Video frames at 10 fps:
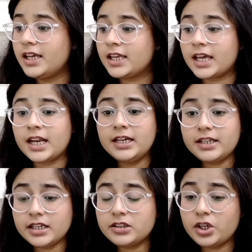Can I
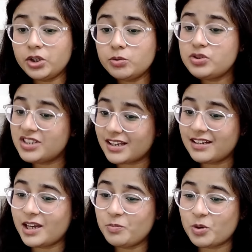take the new
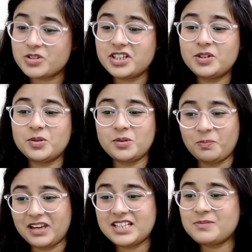GenAI project to
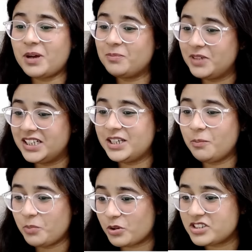replace my BDM
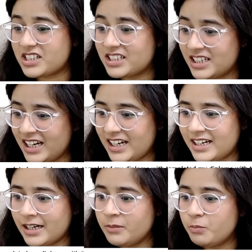project grade
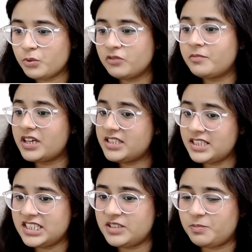and improve my
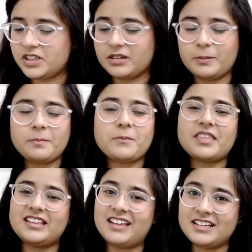CGPA?
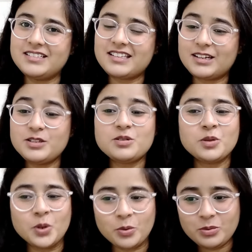The answer is
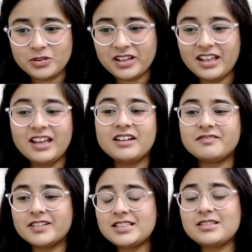no.
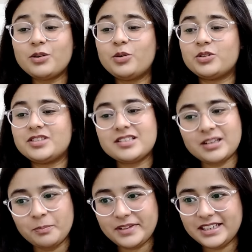Once a course is
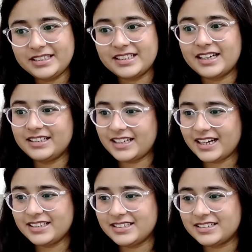completed and
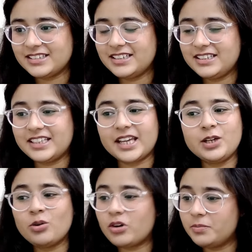credited, it
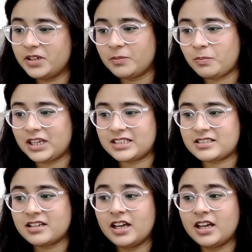cannot be replaced.